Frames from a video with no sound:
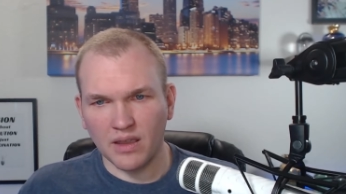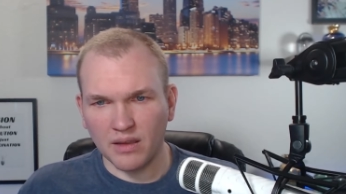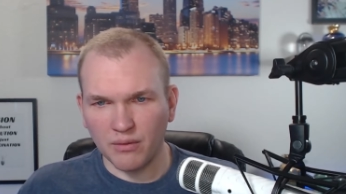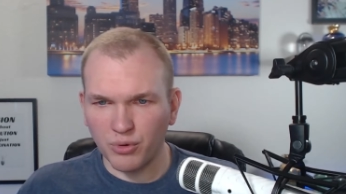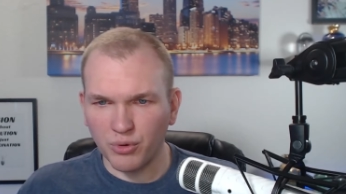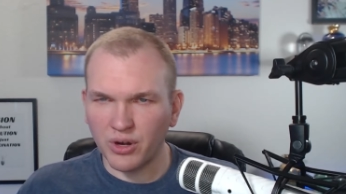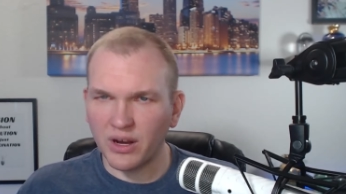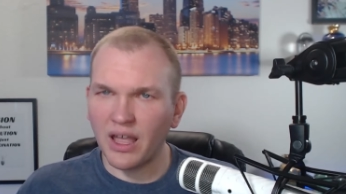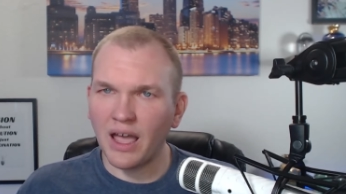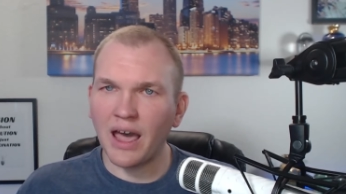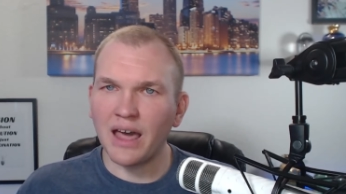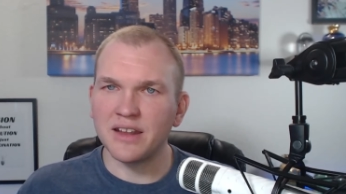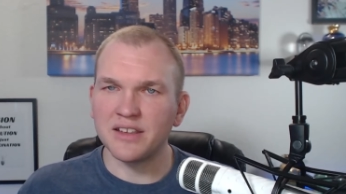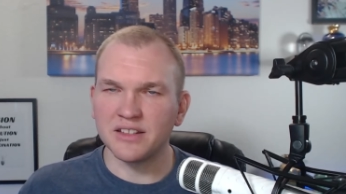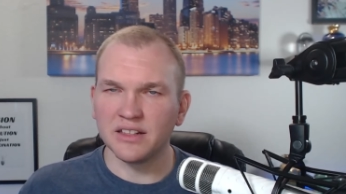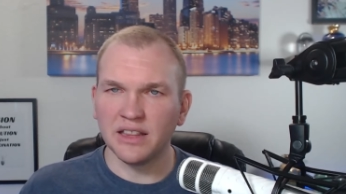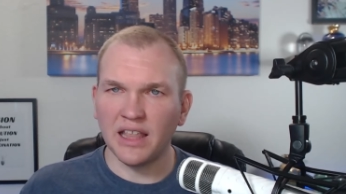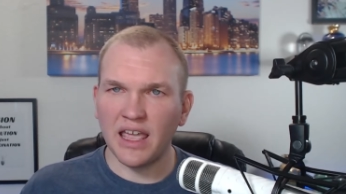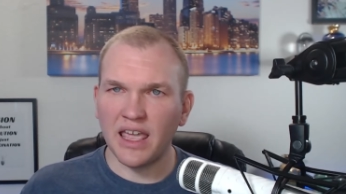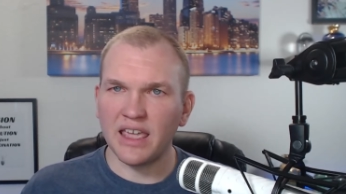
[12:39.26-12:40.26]
God is
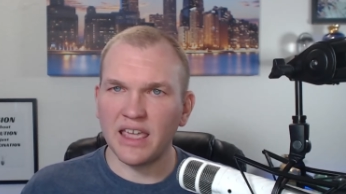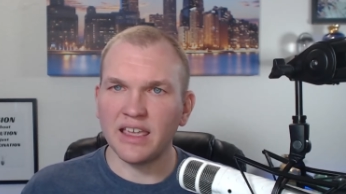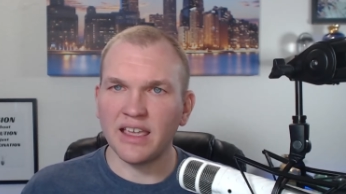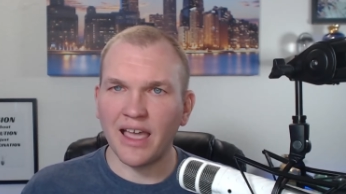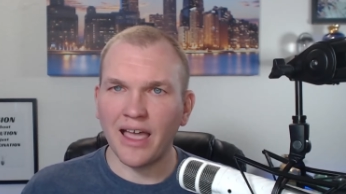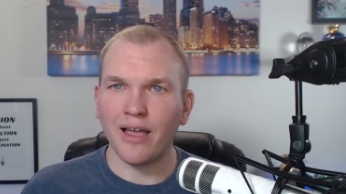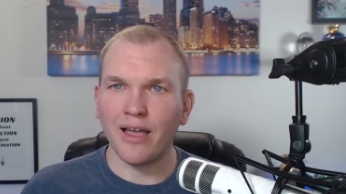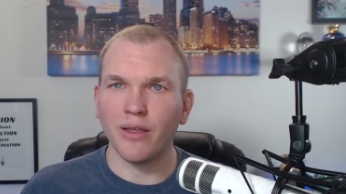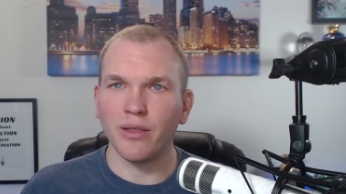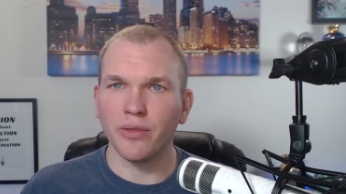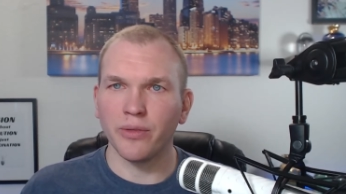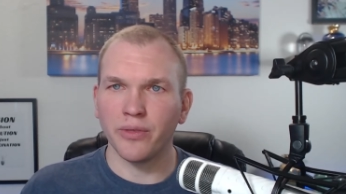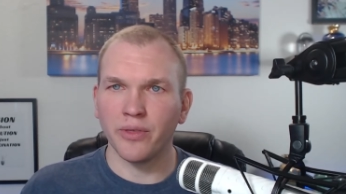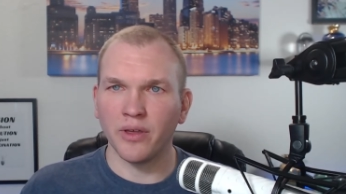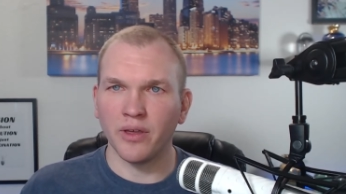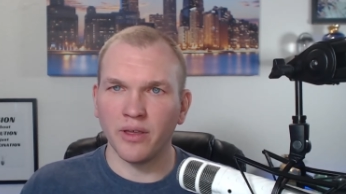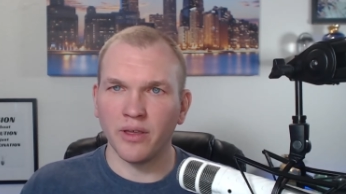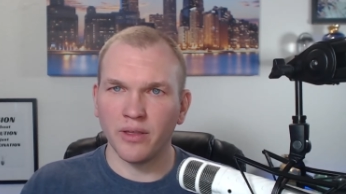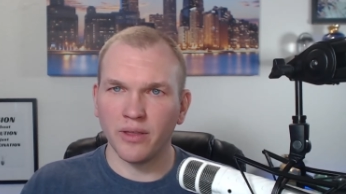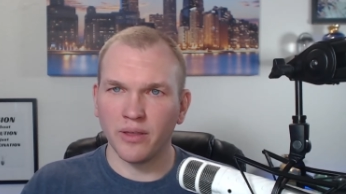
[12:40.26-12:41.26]
laying out
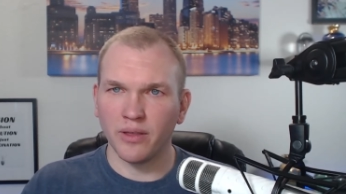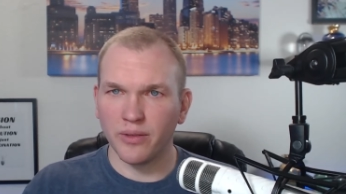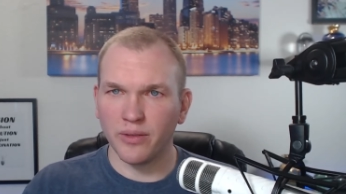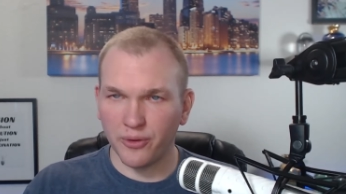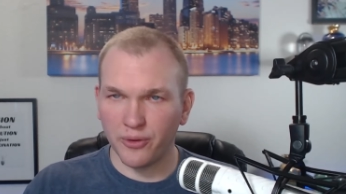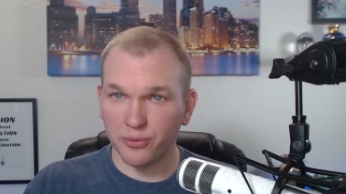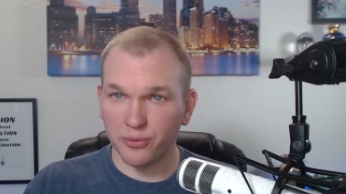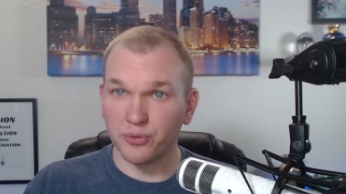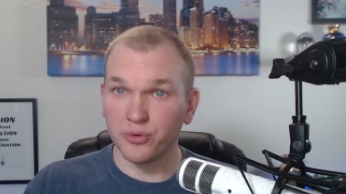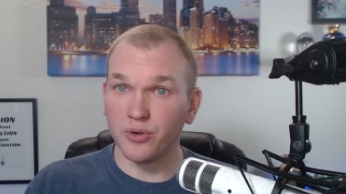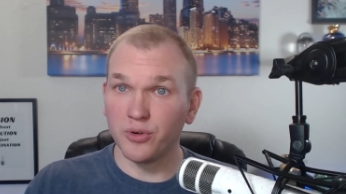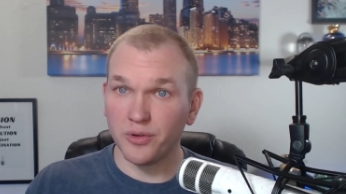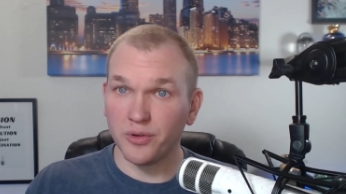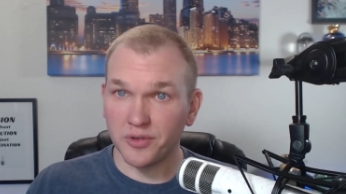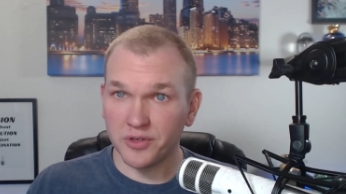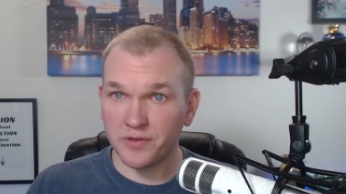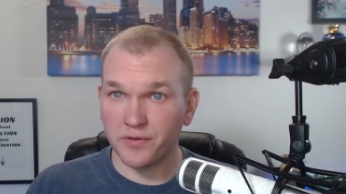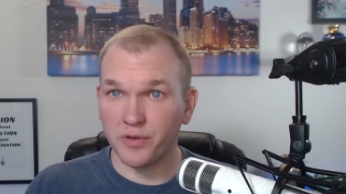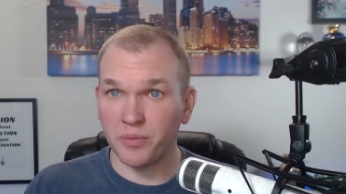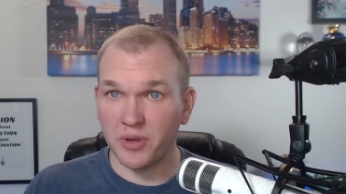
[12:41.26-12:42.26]
the
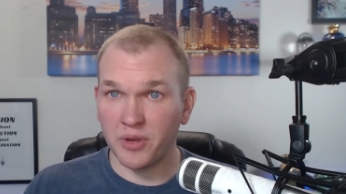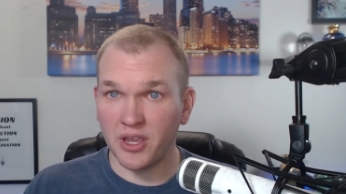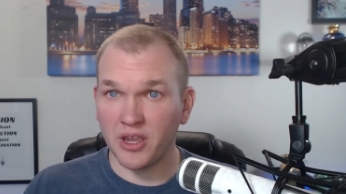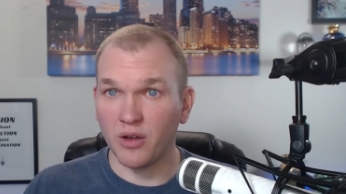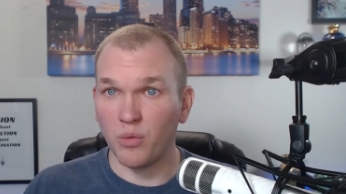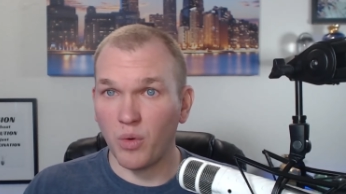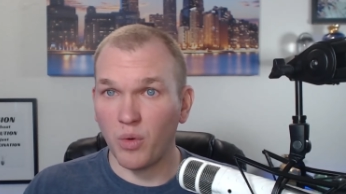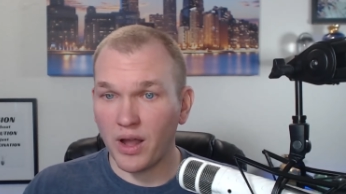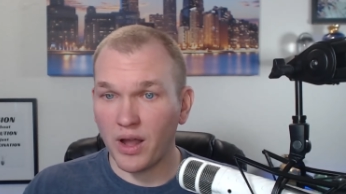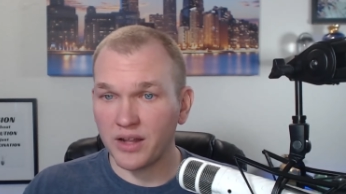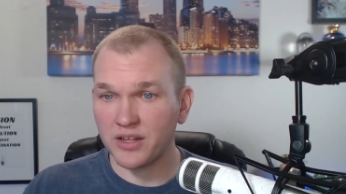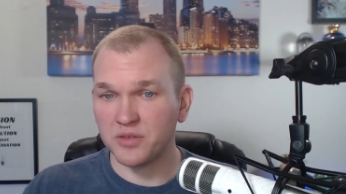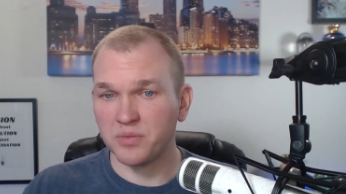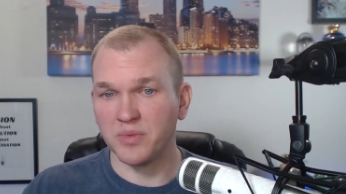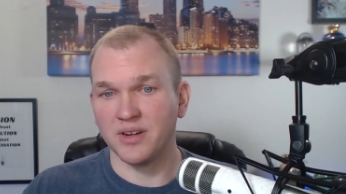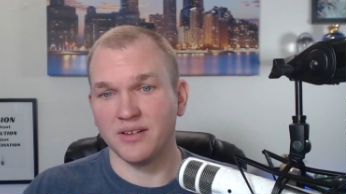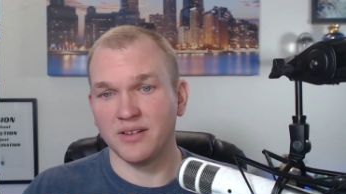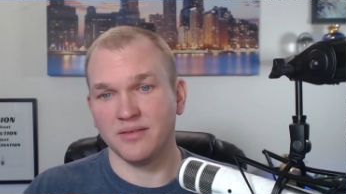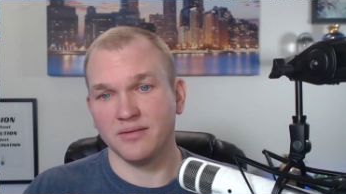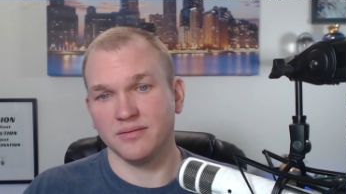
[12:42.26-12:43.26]
rules for being a
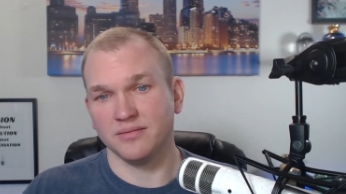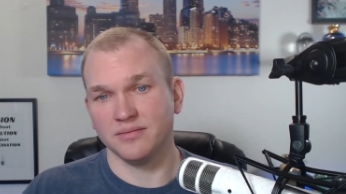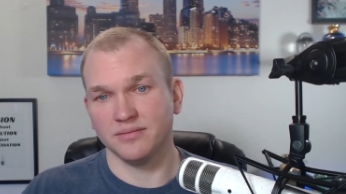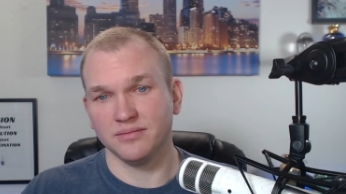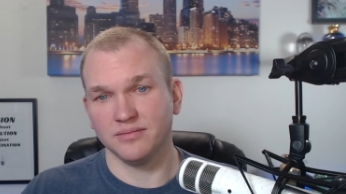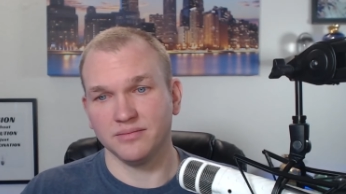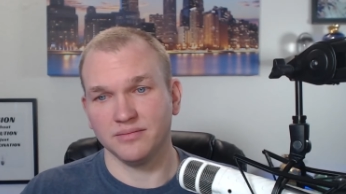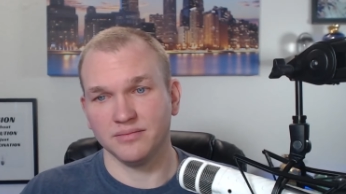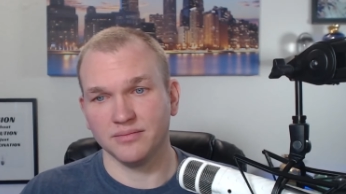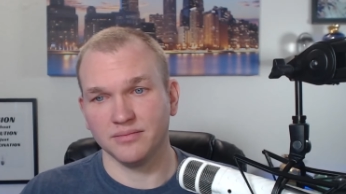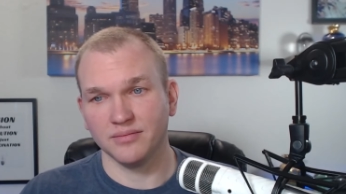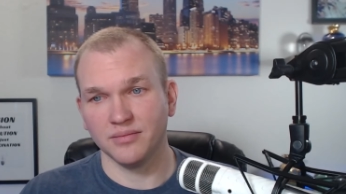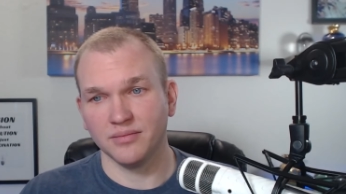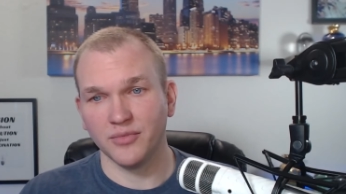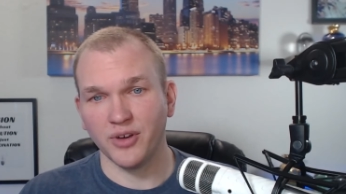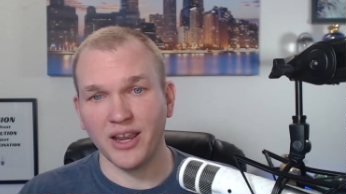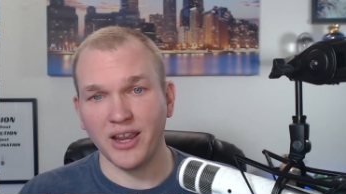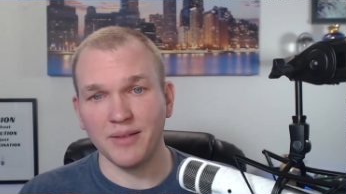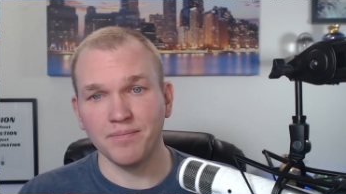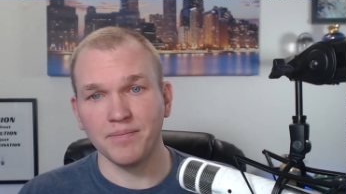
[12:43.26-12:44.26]
watchman,
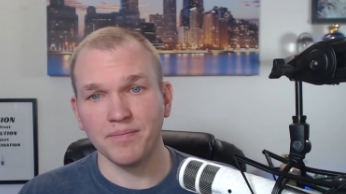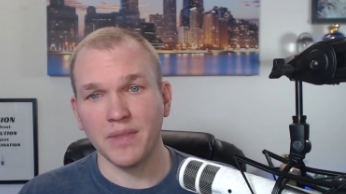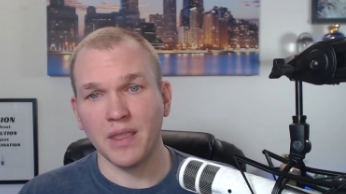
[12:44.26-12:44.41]
right?